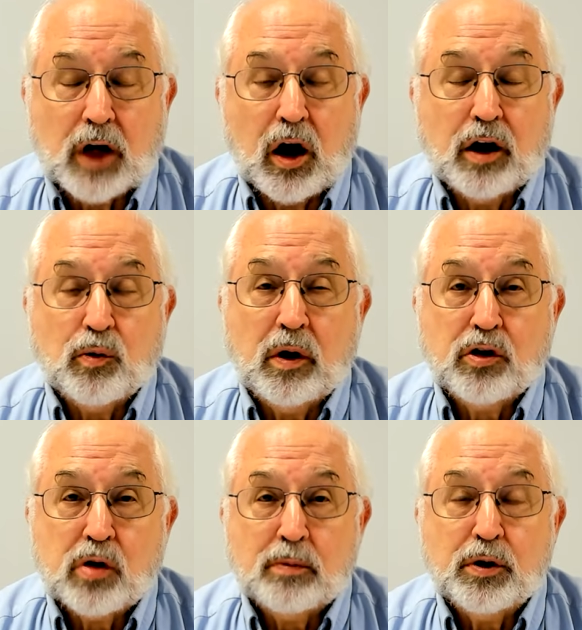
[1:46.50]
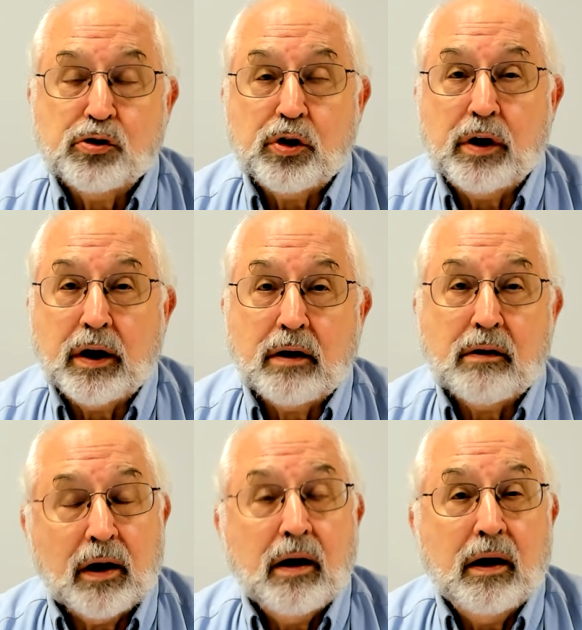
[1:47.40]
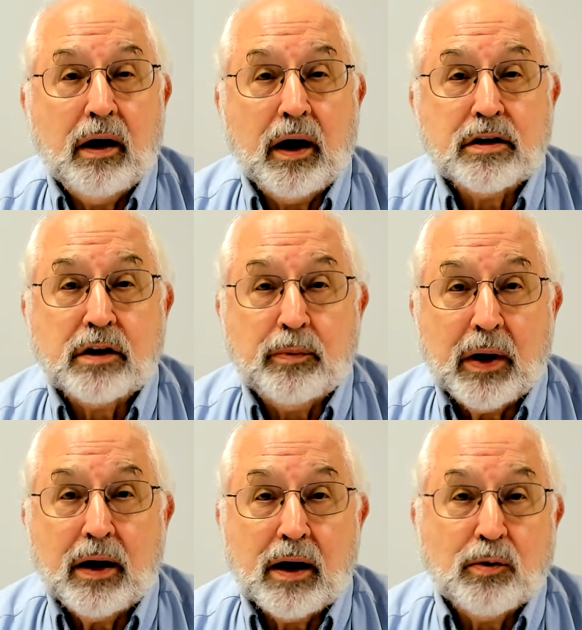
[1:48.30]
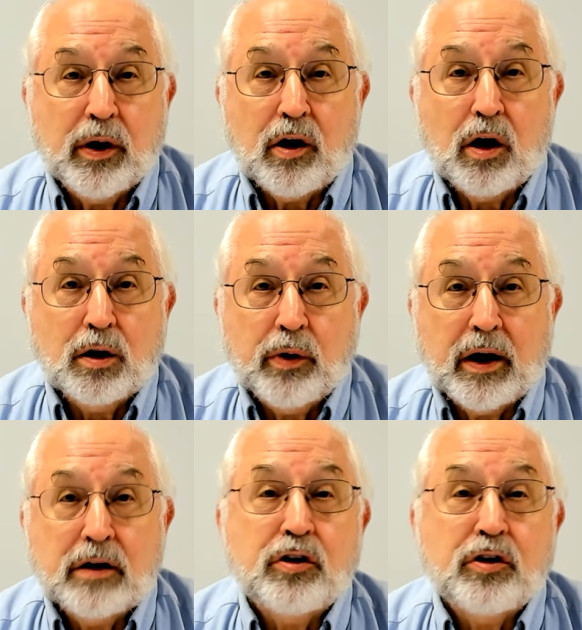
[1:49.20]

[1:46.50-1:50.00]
On one troubleshooting escapade, I went all the way